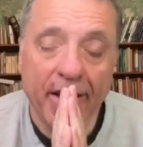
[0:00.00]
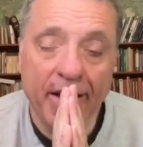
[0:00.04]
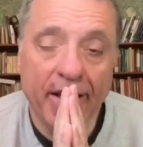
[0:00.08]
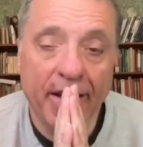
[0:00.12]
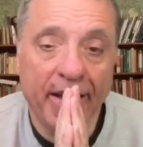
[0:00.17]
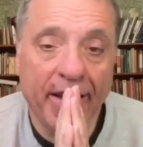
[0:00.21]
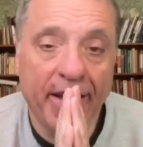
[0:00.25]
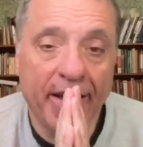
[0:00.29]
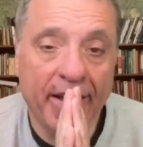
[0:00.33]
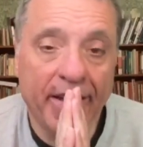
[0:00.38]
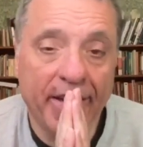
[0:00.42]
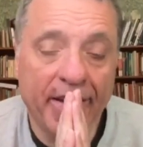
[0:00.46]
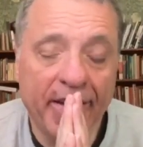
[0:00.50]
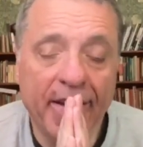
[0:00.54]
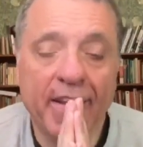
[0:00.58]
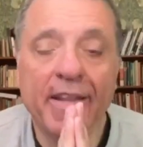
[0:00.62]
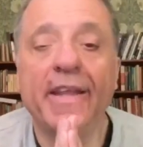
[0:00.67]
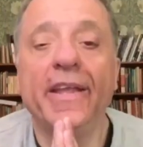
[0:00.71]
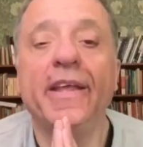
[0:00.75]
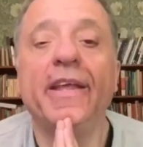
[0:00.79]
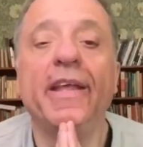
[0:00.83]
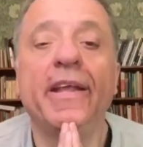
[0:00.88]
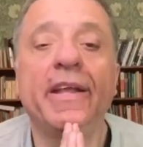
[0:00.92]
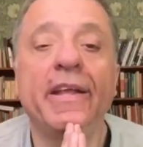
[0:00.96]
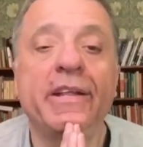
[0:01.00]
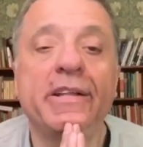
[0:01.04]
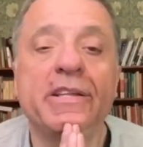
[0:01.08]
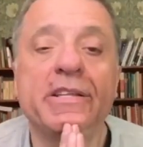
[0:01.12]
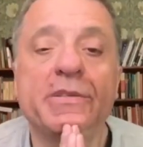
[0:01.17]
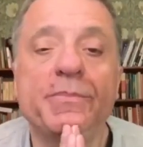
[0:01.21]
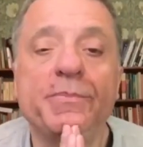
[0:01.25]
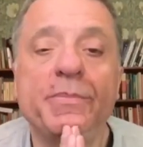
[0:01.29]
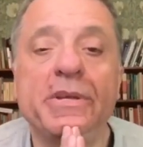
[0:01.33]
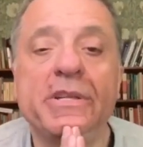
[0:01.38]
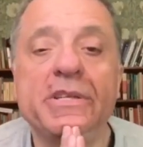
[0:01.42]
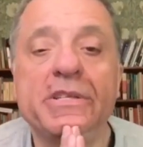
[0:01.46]
and
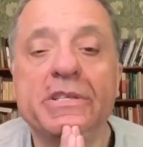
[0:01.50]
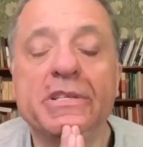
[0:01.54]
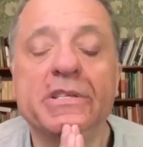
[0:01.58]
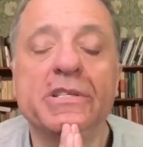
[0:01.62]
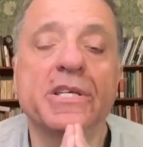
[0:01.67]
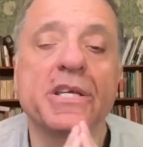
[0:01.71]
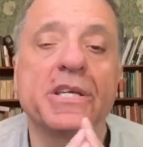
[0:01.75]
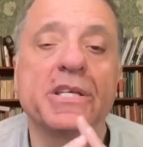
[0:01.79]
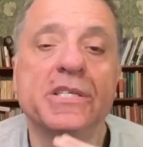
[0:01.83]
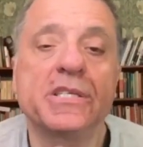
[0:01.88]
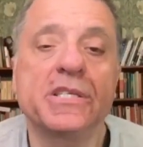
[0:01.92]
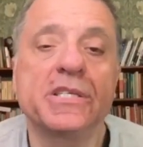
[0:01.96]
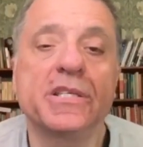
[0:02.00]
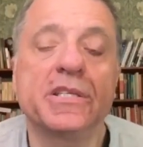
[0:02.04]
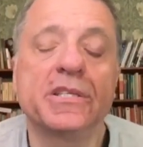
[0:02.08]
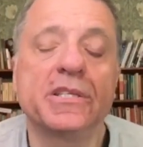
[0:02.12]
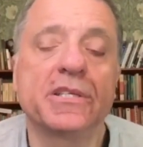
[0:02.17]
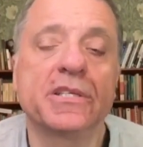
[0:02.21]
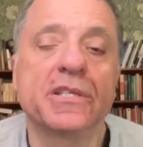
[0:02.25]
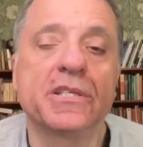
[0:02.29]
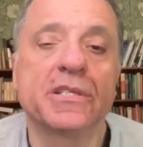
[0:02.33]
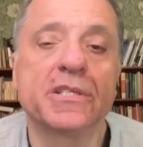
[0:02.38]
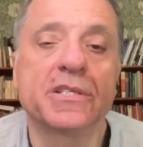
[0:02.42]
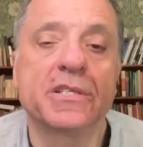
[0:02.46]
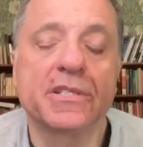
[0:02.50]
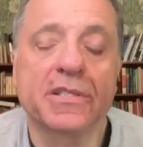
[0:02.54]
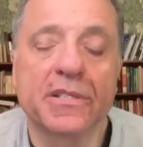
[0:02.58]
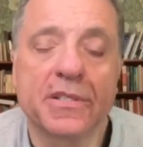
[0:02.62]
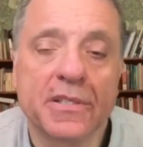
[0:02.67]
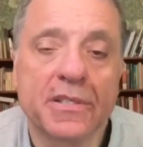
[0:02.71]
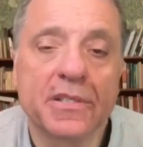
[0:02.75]
it's been suggested that